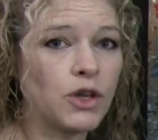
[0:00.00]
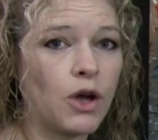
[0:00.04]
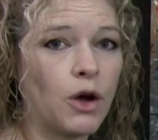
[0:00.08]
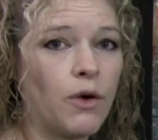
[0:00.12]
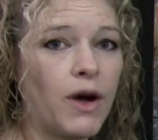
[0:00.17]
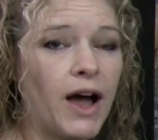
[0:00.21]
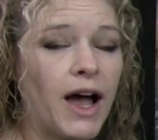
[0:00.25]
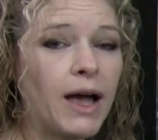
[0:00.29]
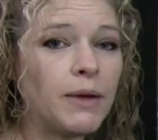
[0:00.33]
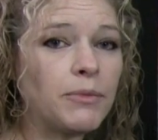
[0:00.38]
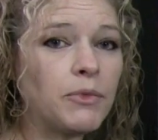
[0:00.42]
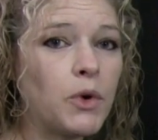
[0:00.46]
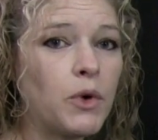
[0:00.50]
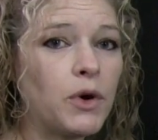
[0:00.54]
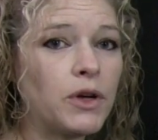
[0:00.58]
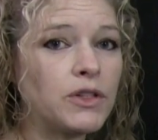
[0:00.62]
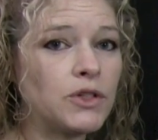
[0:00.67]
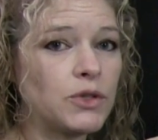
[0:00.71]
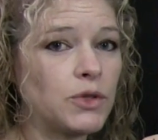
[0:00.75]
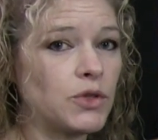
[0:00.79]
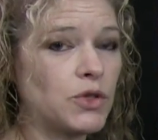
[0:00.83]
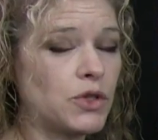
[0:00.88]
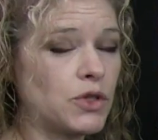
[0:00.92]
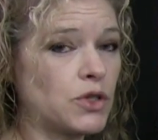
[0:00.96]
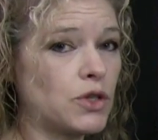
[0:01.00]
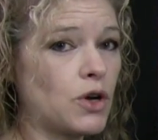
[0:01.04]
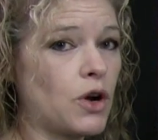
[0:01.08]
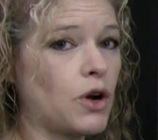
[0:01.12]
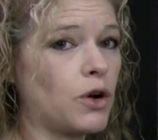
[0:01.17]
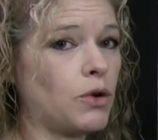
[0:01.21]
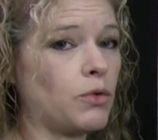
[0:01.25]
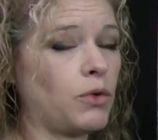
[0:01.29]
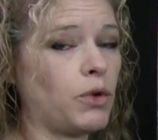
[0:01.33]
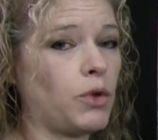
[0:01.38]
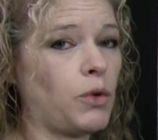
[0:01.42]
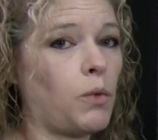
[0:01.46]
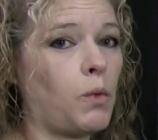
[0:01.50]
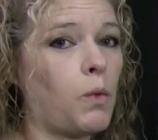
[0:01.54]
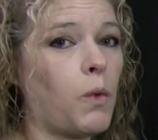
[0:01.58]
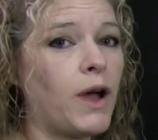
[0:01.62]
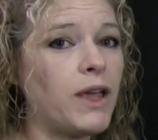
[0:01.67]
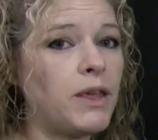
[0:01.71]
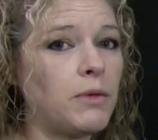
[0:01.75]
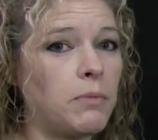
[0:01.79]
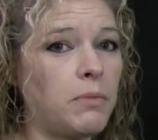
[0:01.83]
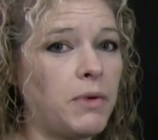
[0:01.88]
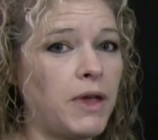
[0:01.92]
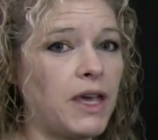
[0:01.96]
So I'm going to start with a
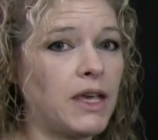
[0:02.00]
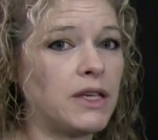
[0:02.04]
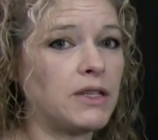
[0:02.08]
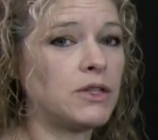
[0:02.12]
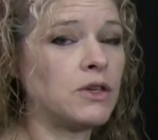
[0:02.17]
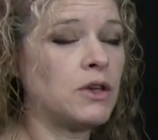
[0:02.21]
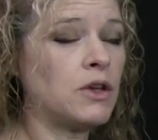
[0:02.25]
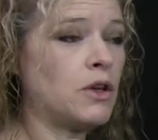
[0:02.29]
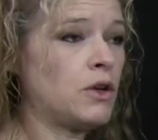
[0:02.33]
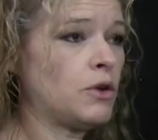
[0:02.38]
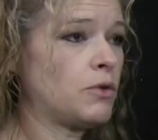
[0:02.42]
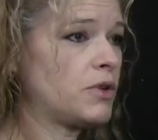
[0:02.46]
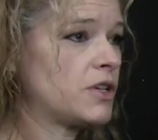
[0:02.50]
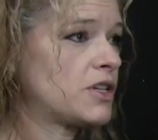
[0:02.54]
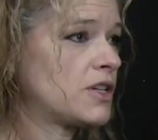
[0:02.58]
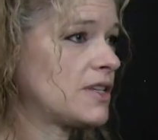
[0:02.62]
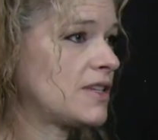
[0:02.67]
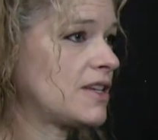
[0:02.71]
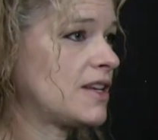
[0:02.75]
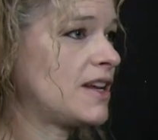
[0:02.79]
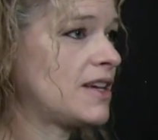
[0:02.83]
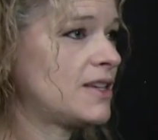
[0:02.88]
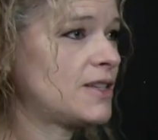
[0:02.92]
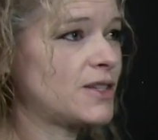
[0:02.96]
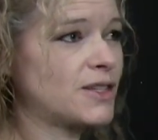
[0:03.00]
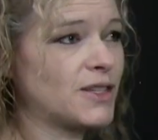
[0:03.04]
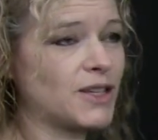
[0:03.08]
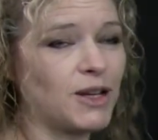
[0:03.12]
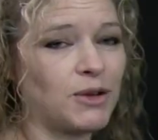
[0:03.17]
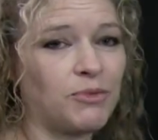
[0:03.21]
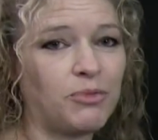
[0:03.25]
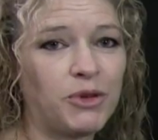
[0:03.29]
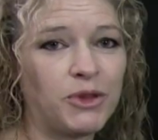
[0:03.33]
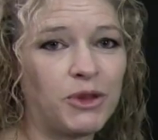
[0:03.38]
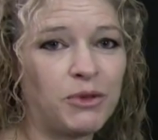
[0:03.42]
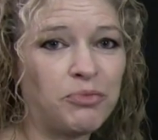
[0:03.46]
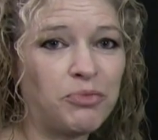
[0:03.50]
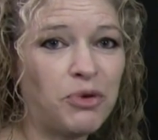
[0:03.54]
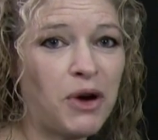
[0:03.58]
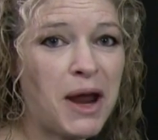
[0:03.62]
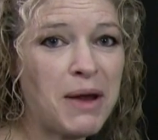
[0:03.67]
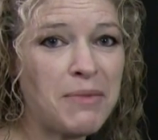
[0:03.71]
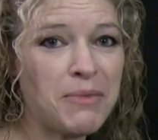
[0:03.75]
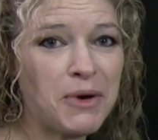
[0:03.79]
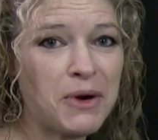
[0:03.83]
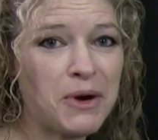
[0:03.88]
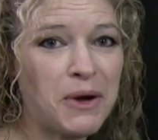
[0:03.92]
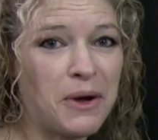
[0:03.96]
white base, which is in essence going to put the
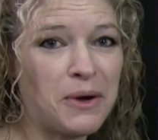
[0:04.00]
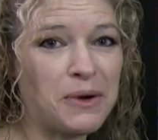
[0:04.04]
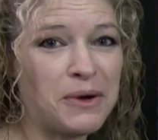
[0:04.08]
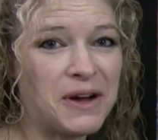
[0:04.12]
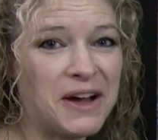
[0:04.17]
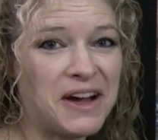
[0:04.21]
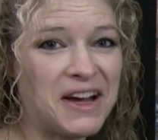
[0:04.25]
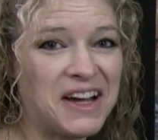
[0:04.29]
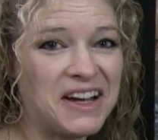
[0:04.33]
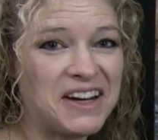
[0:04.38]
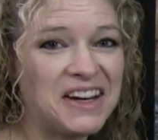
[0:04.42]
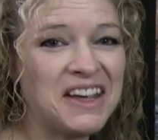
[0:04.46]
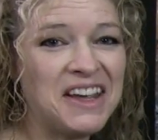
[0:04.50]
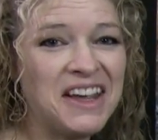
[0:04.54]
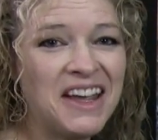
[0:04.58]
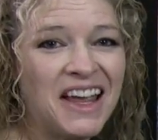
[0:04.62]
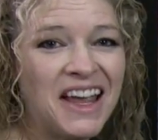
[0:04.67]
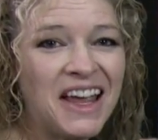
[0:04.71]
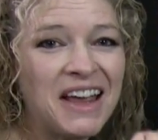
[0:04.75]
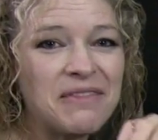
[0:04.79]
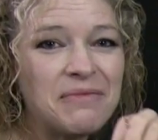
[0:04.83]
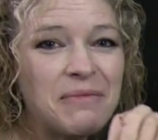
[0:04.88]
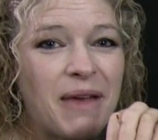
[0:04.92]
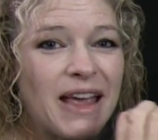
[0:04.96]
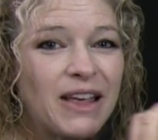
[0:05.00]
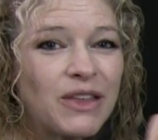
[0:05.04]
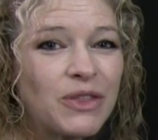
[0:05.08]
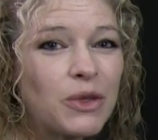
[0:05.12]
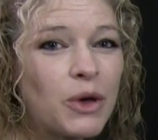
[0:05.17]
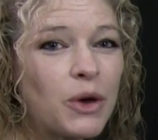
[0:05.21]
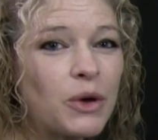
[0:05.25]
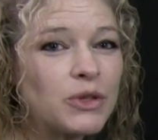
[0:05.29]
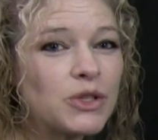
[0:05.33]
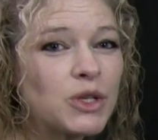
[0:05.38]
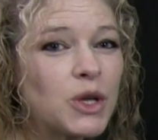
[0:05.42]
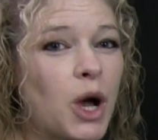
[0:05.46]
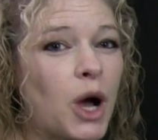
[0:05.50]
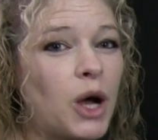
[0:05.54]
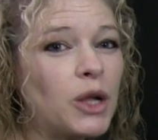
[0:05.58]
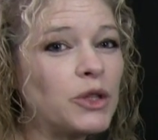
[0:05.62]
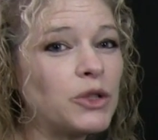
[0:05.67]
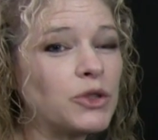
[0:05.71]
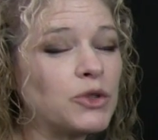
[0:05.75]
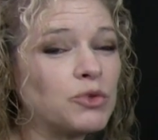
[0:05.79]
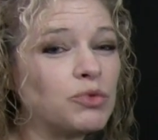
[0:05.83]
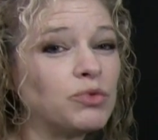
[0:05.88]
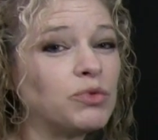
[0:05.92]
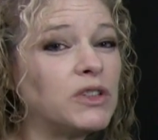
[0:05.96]
primer coat on and make those
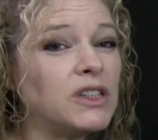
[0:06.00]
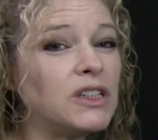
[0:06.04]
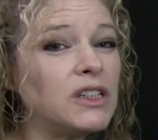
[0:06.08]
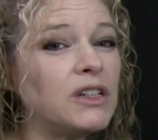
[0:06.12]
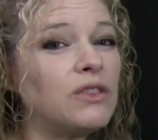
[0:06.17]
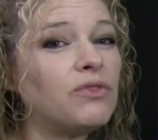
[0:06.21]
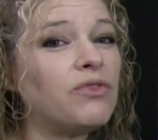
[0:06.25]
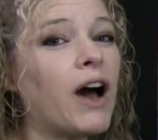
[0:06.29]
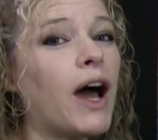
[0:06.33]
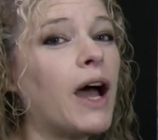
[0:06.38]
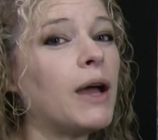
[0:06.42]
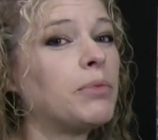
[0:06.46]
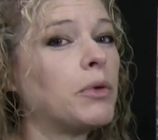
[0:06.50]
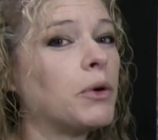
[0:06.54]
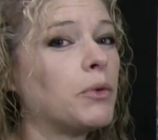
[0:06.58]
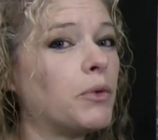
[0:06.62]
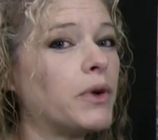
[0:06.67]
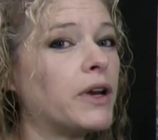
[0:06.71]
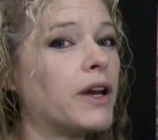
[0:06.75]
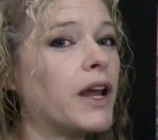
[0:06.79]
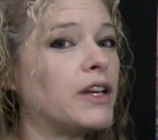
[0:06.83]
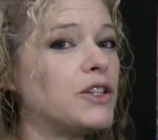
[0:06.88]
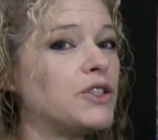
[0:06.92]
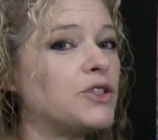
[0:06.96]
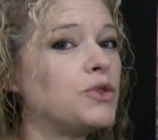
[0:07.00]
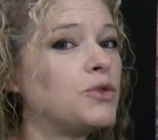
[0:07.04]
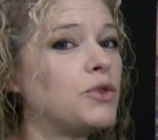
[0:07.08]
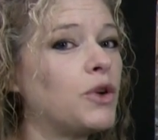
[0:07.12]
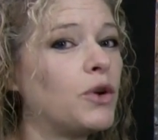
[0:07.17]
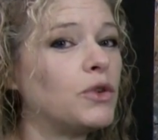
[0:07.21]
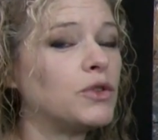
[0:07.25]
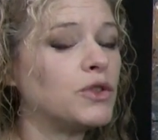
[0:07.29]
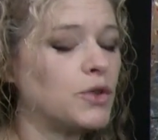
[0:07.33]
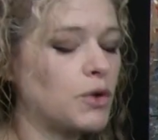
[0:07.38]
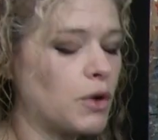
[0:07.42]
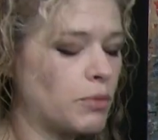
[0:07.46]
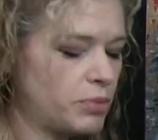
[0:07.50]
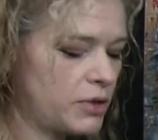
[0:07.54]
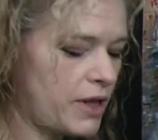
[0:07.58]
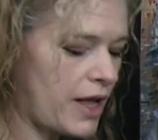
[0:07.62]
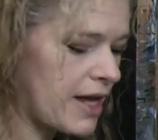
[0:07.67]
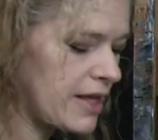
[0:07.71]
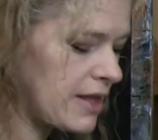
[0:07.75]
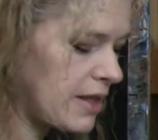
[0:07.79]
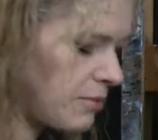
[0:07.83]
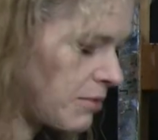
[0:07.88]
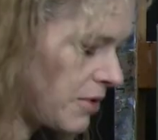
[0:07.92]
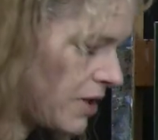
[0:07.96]
colors really vibrant when I do go to
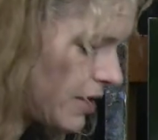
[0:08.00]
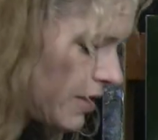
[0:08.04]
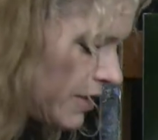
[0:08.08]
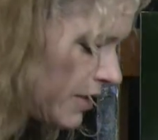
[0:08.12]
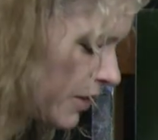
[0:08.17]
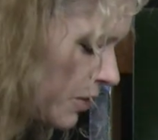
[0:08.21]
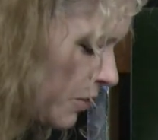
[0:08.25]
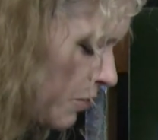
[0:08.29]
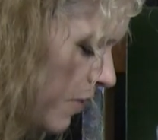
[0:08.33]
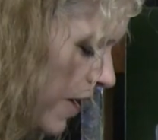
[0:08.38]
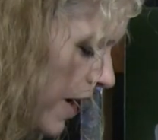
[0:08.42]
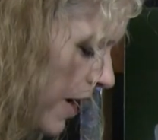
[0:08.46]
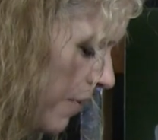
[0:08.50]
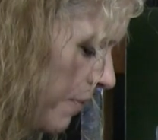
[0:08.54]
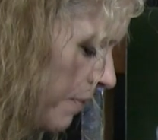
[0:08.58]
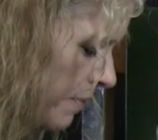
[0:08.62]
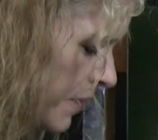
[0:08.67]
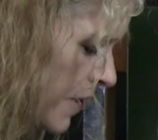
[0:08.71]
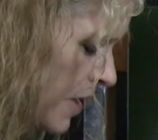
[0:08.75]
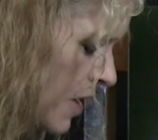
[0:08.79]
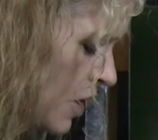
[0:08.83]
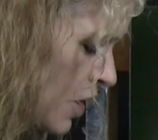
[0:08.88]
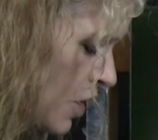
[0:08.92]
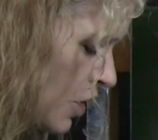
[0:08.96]
apply them in a little while.